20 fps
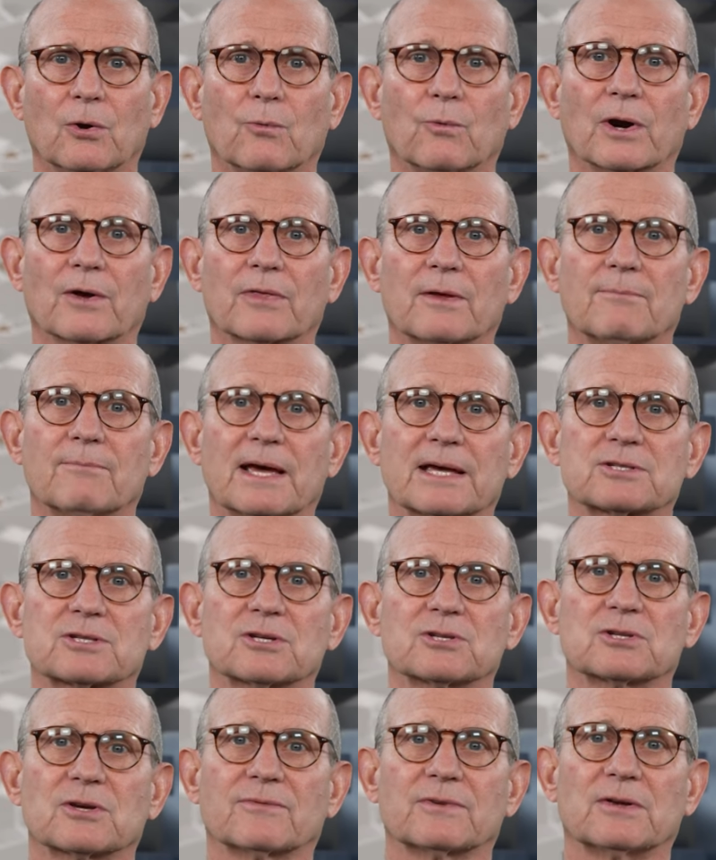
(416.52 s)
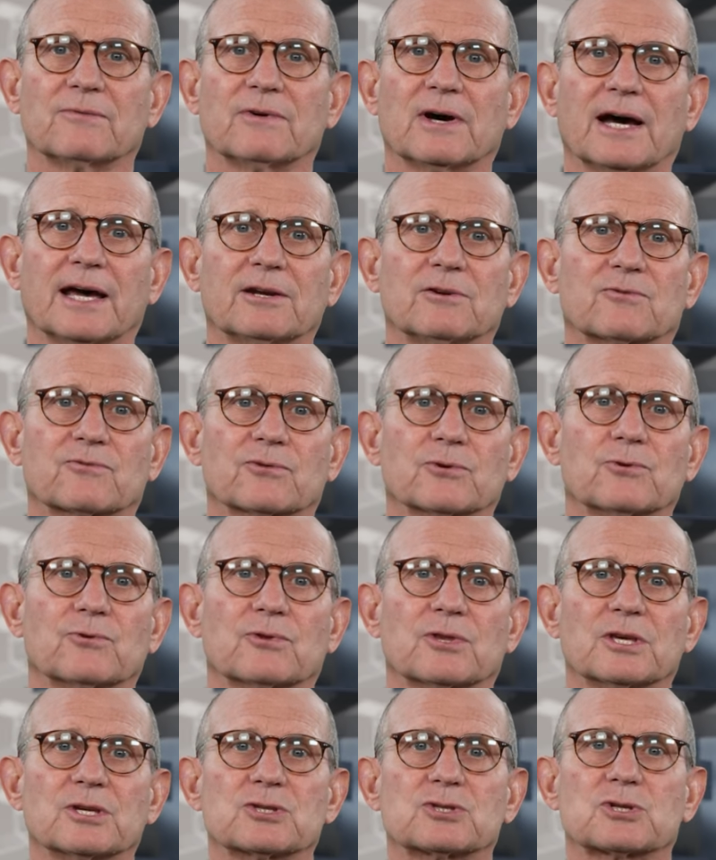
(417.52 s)
Where the message of divine
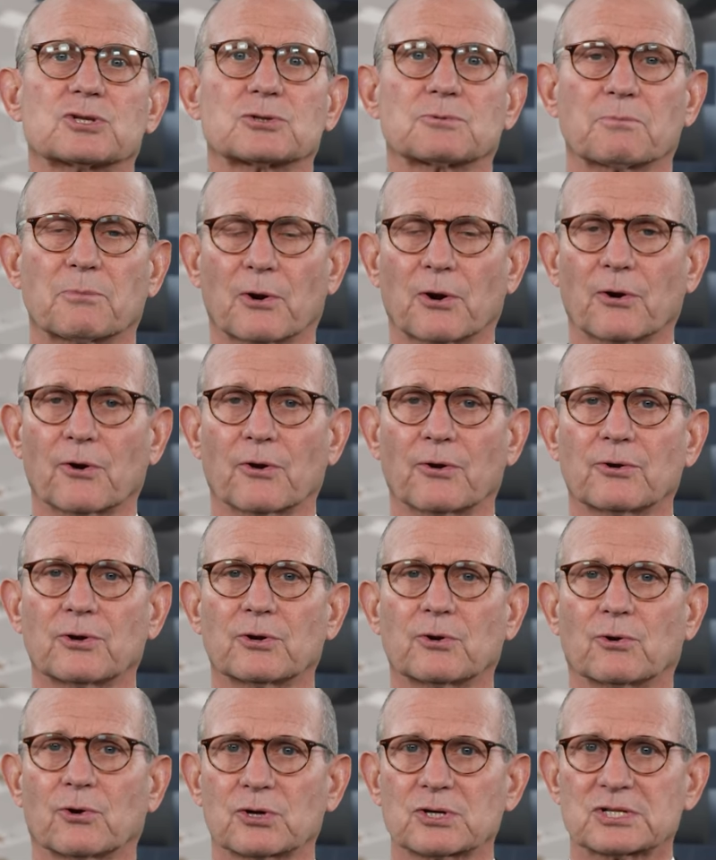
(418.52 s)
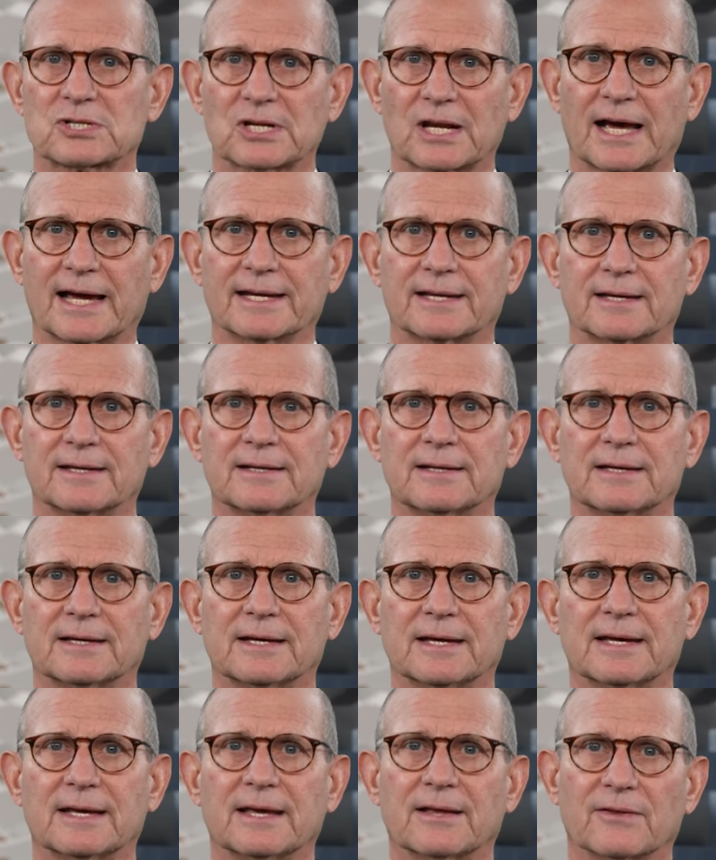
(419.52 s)
truth is spurned or slighted,
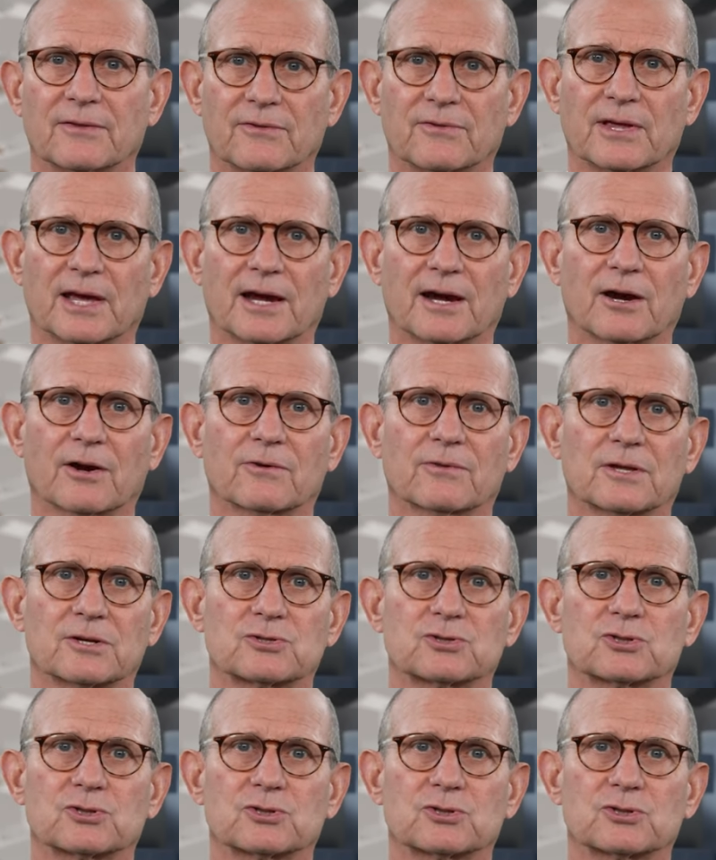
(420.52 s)
there the